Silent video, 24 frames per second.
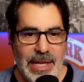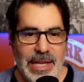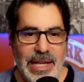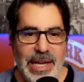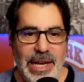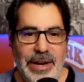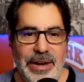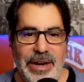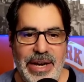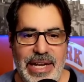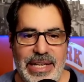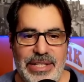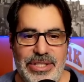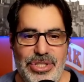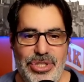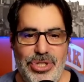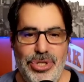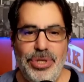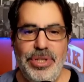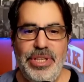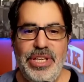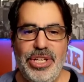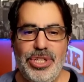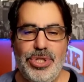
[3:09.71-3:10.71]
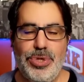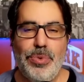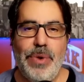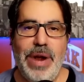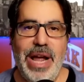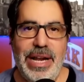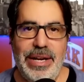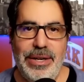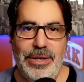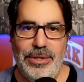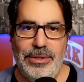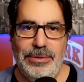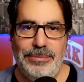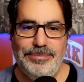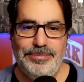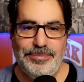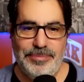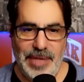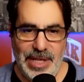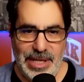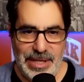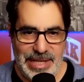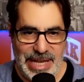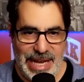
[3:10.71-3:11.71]
Here he is, Julius Randle.
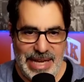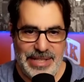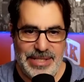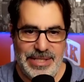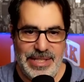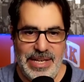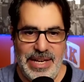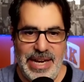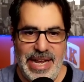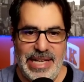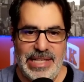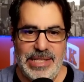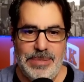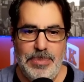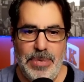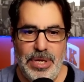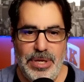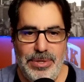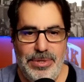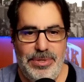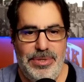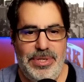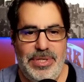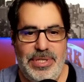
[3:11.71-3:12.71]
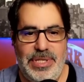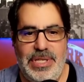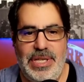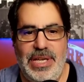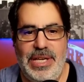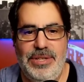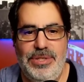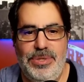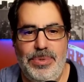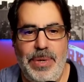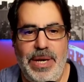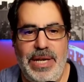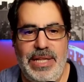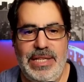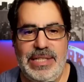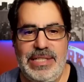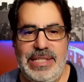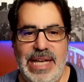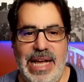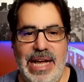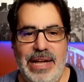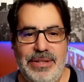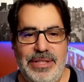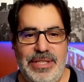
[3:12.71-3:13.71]
Thanks to Knicks Muse, tweeted this
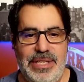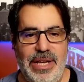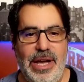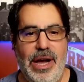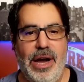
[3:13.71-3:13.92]
out.